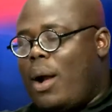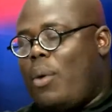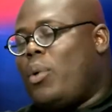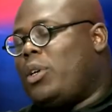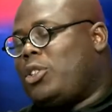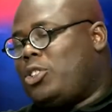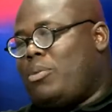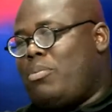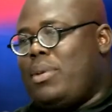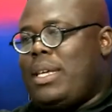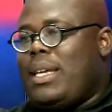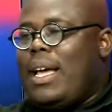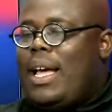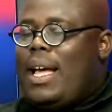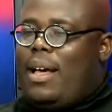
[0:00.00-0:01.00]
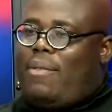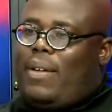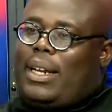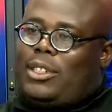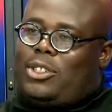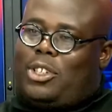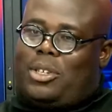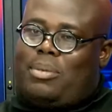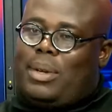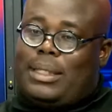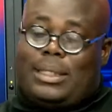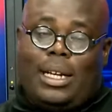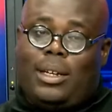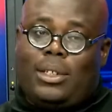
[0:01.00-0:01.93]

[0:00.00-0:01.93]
a will to be a valid document.